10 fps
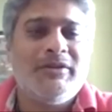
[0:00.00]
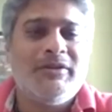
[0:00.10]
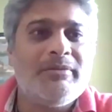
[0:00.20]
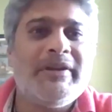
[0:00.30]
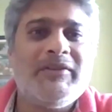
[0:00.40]

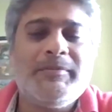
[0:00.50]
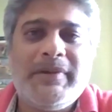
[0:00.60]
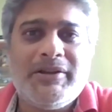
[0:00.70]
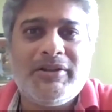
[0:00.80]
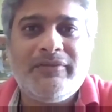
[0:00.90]
best
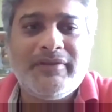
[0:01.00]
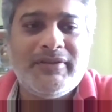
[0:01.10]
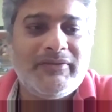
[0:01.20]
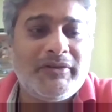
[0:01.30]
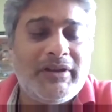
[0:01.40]
part of,
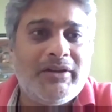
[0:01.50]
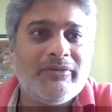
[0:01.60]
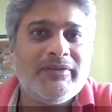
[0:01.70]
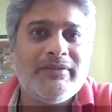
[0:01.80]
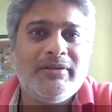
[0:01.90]
just to end
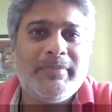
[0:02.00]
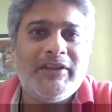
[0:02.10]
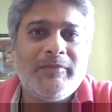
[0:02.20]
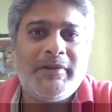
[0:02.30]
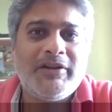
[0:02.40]
of this, the
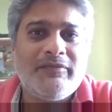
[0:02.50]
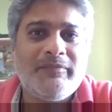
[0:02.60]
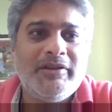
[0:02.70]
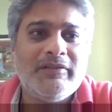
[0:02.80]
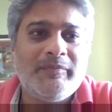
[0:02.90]
best part of
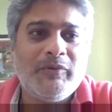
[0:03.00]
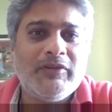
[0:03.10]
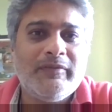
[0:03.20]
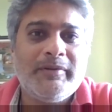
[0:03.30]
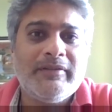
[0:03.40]
being a
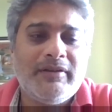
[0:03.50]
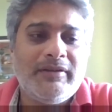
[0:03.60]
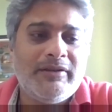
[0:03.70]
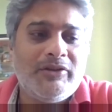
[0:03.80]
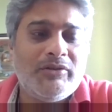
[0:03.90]
sports person
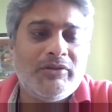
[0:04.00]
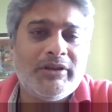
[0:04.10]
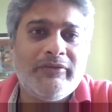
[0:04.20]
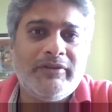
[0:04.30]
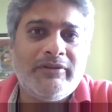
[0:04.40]
is that you're
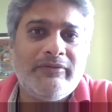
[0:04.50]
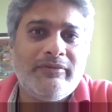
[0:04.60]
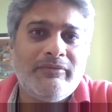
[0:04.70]
gifted